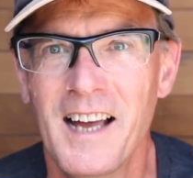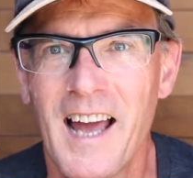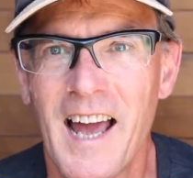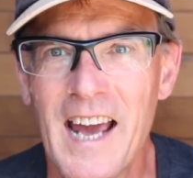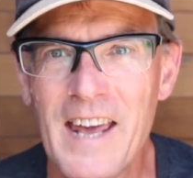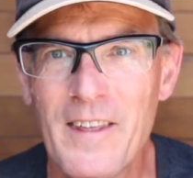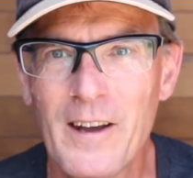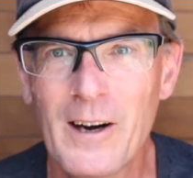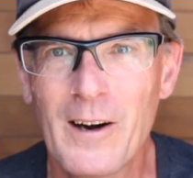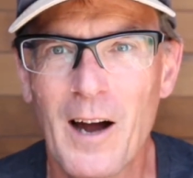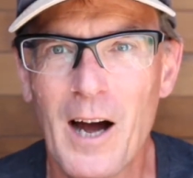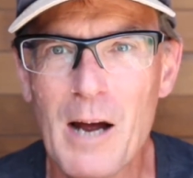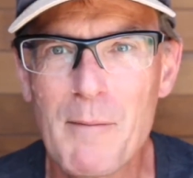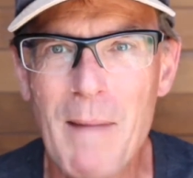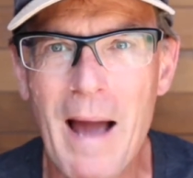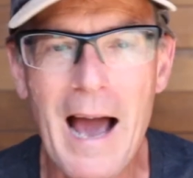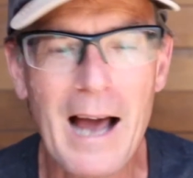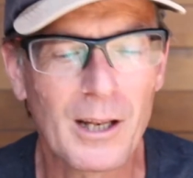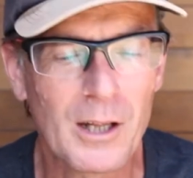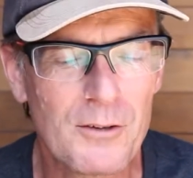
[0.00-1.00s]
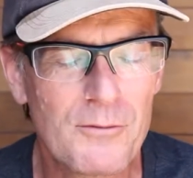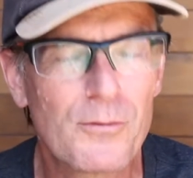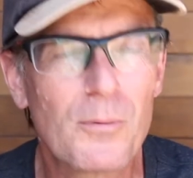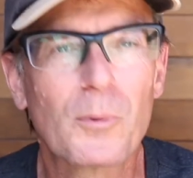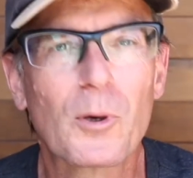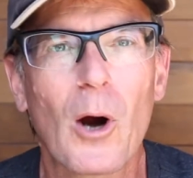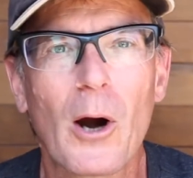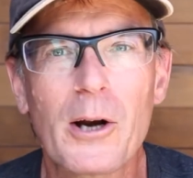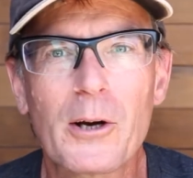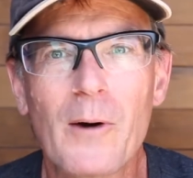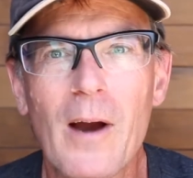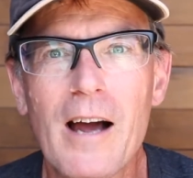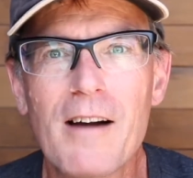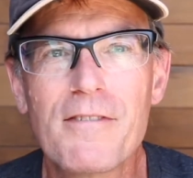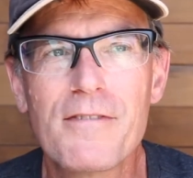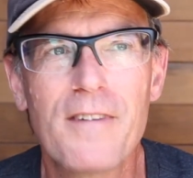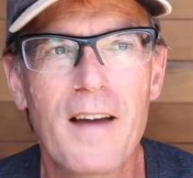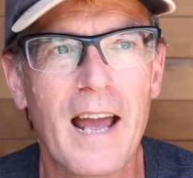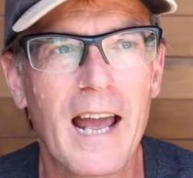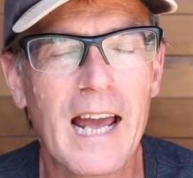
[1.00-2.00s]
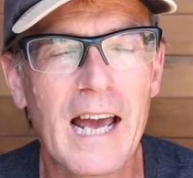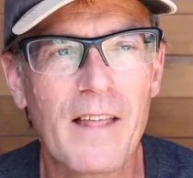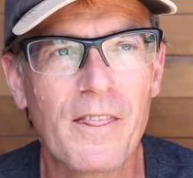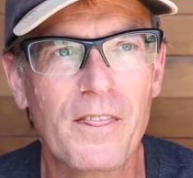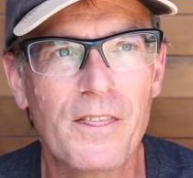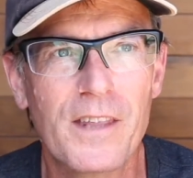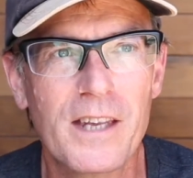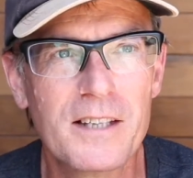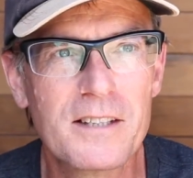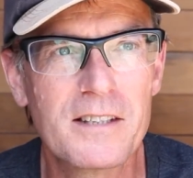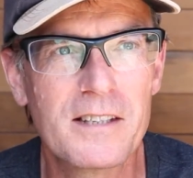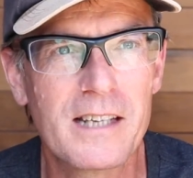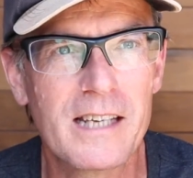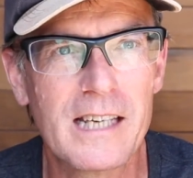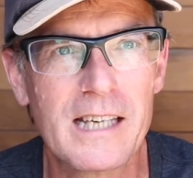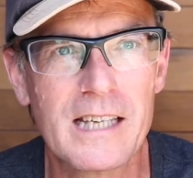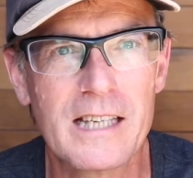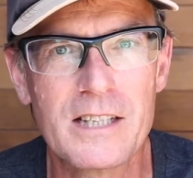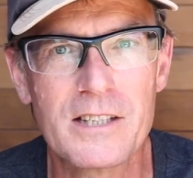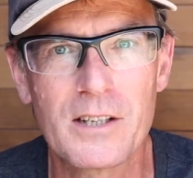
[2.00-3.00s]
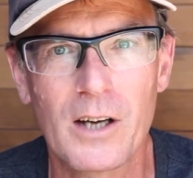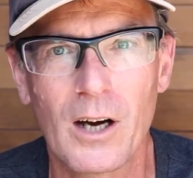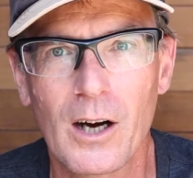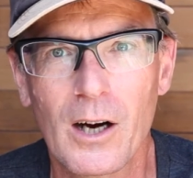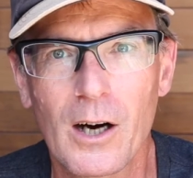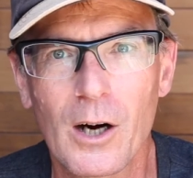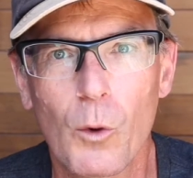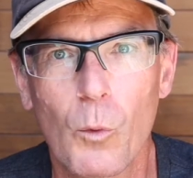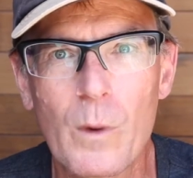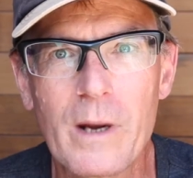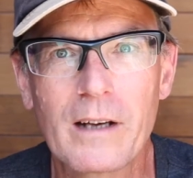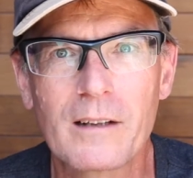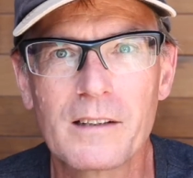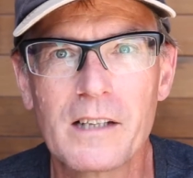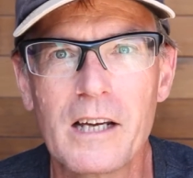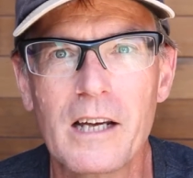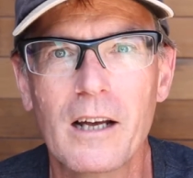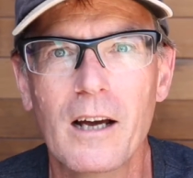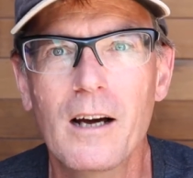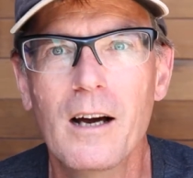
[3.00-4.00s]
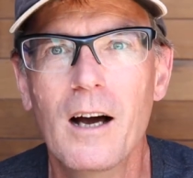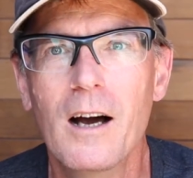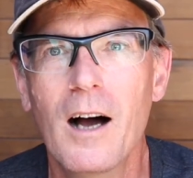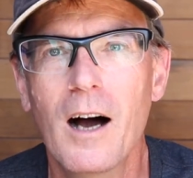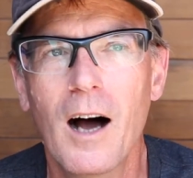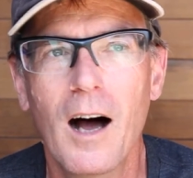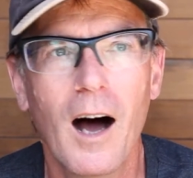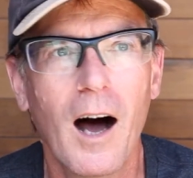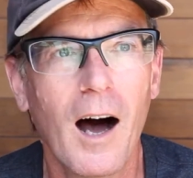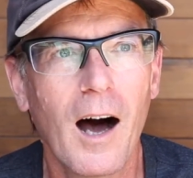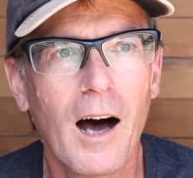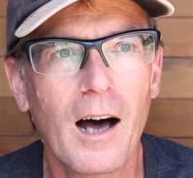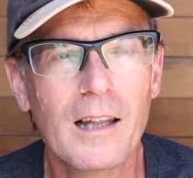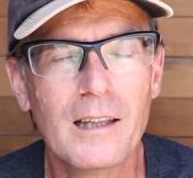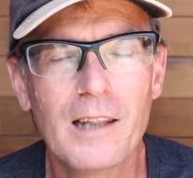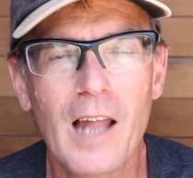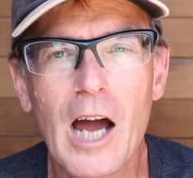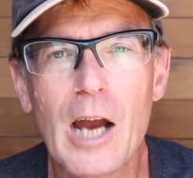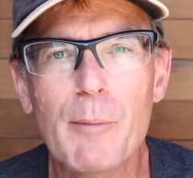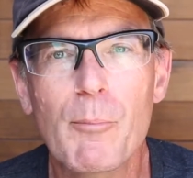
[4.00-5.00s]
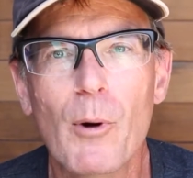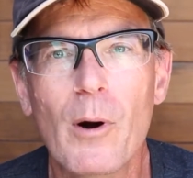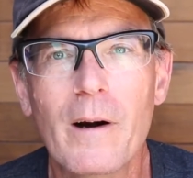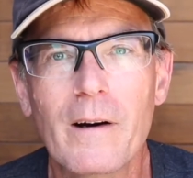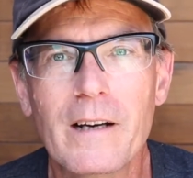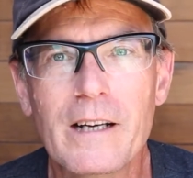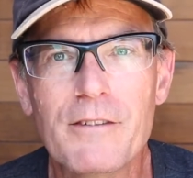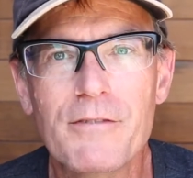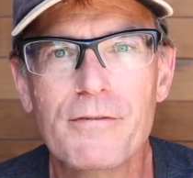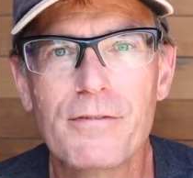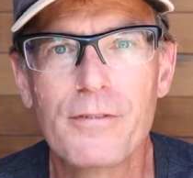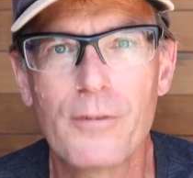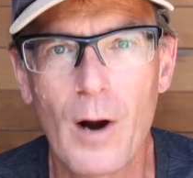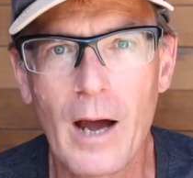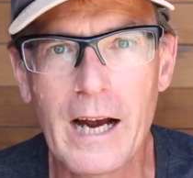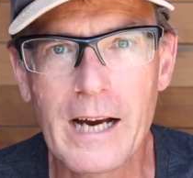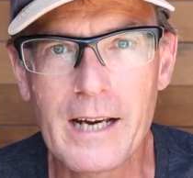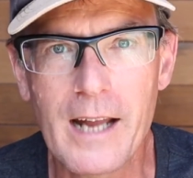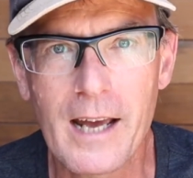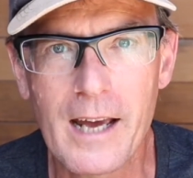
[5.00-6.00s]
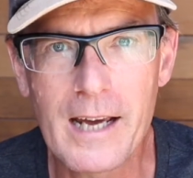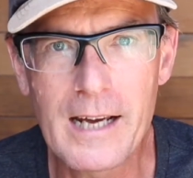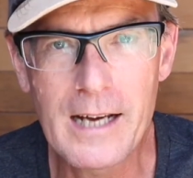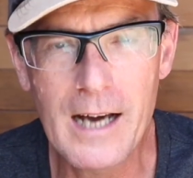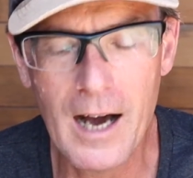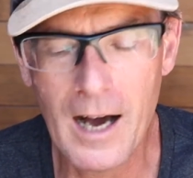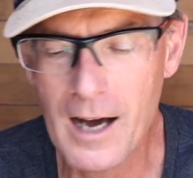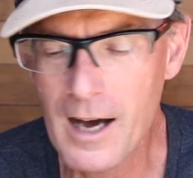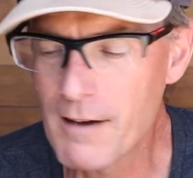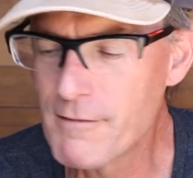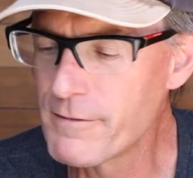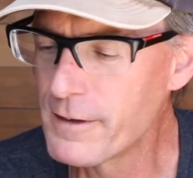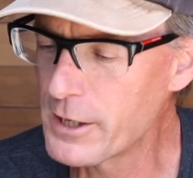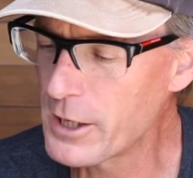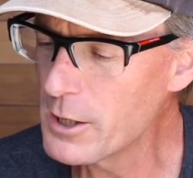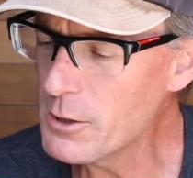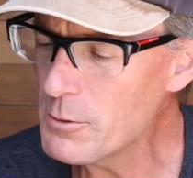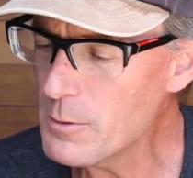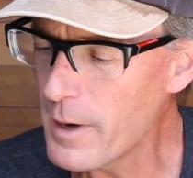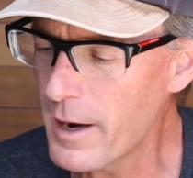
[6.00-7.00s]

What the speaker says: Hey there, I'm Alan from Cartograph, and this is our weekly Library Friday video.